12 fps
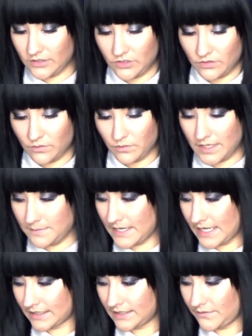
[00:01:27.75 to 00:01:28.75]
jewelry
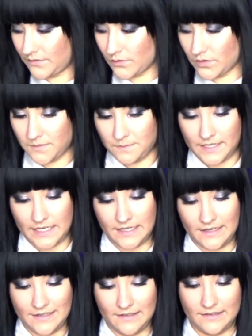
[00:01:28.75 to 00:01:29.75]
box for
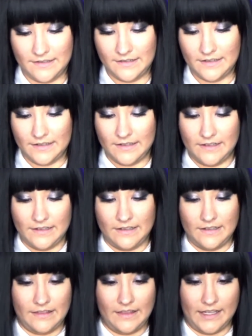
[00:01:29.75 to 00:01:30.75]
me.
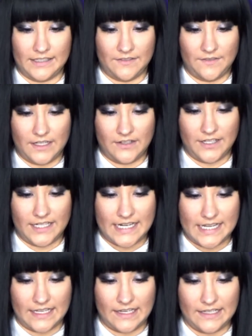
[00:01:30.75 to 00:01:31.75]
That's very
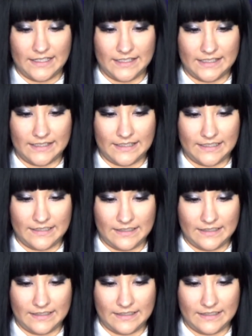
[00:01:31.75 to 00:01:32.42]
nice.